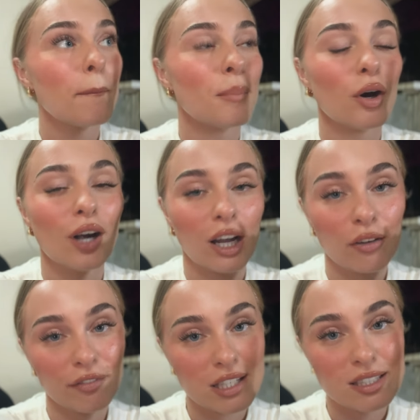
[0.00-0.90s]
But I
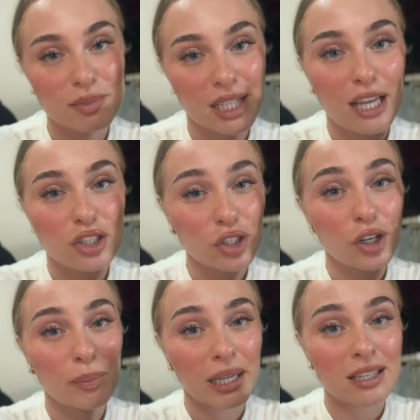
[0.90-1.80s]
convinced him to get duck
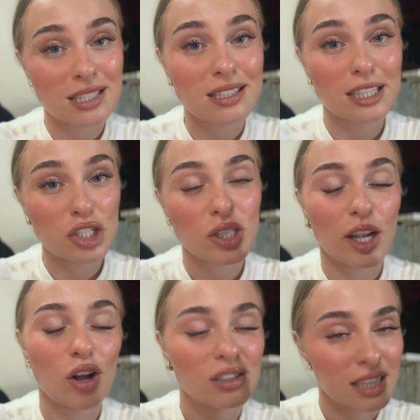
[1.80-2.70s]
because it's literally
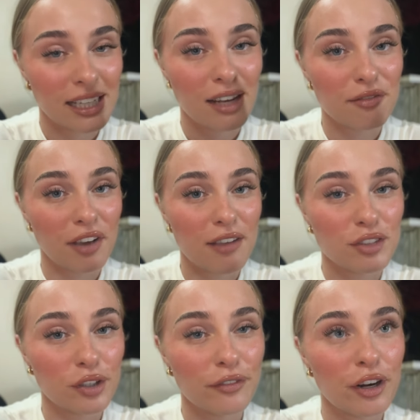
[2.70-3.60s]
called 995
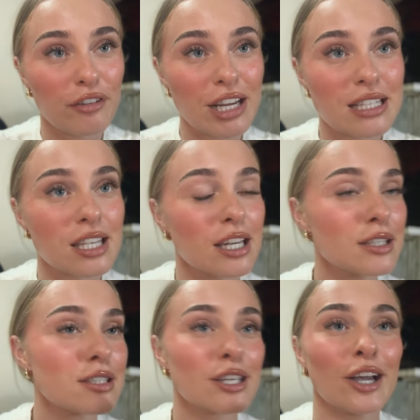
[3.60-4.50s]
duck for a reason.
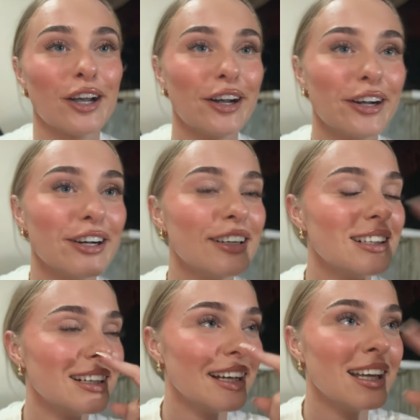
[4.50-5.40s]
So,
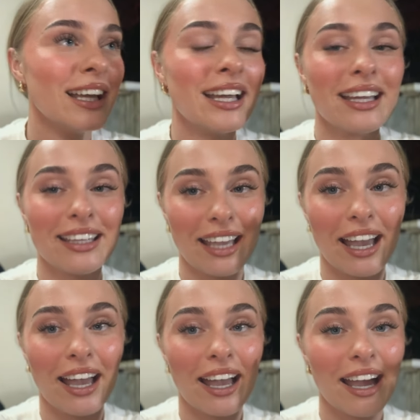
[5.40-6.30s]

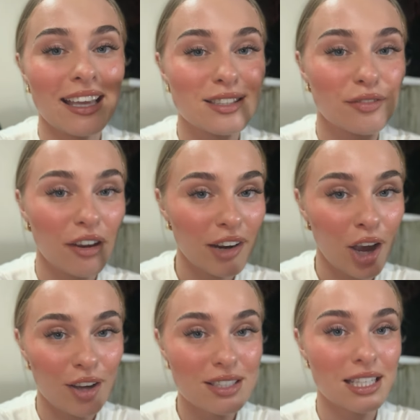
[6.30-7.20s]
yeah, it's very
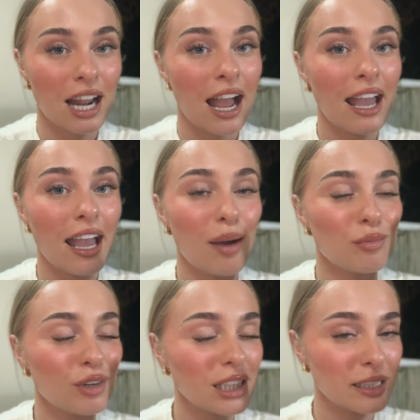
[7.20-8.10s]
hot tonight.
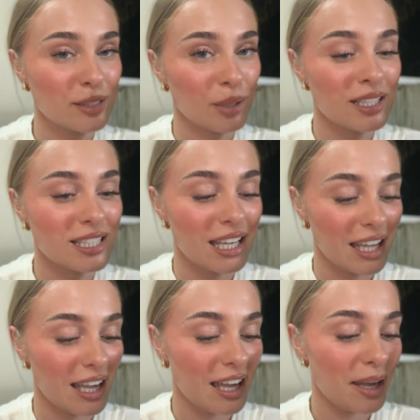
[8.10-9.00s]
I'm really
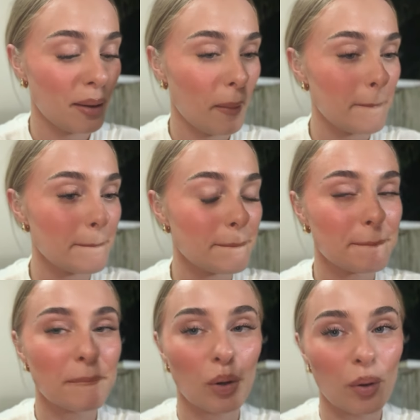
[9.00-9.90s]
sweaty.
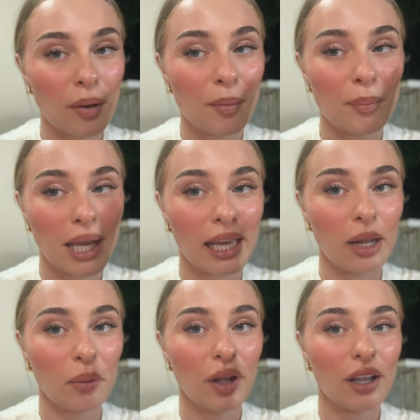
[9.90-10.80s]
But we're making it
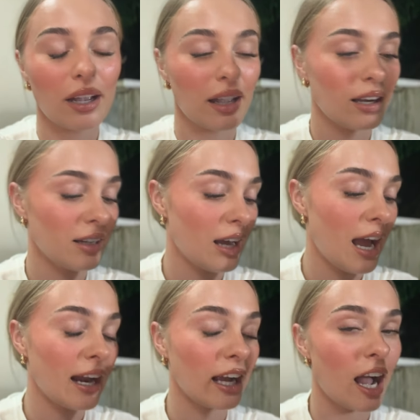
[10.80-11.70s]
work. And I
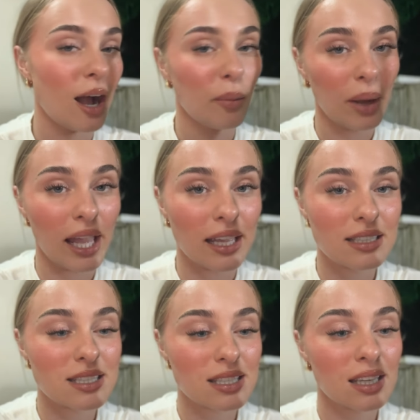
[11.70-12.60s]
can't
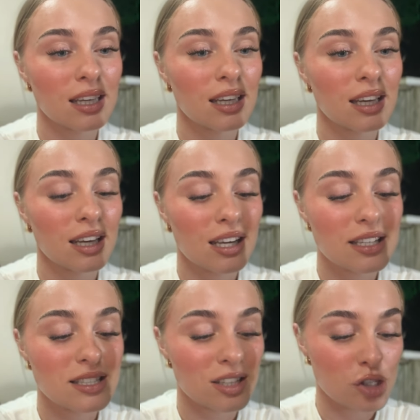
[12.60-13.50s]
wait
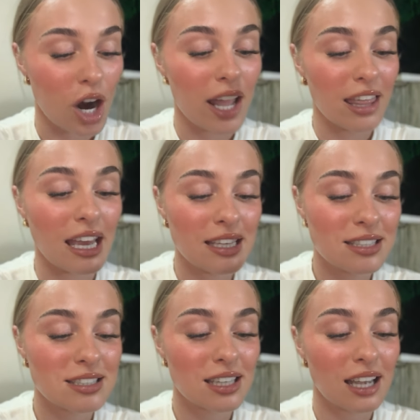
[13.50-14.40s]
to try this.
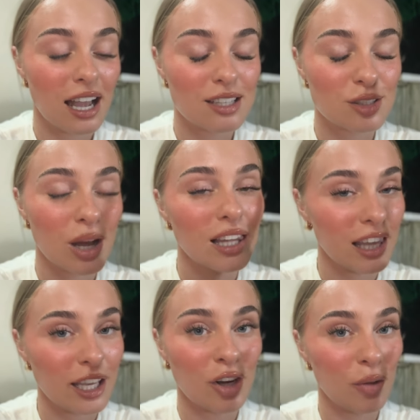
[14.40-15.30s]
So I'll
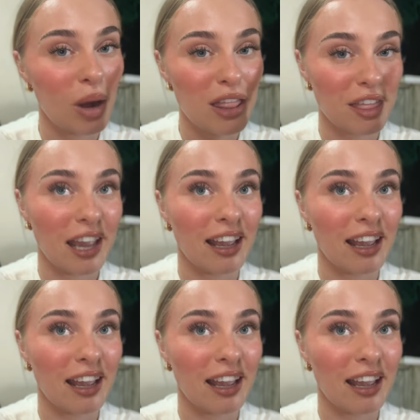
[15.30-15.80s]
let you know what I think.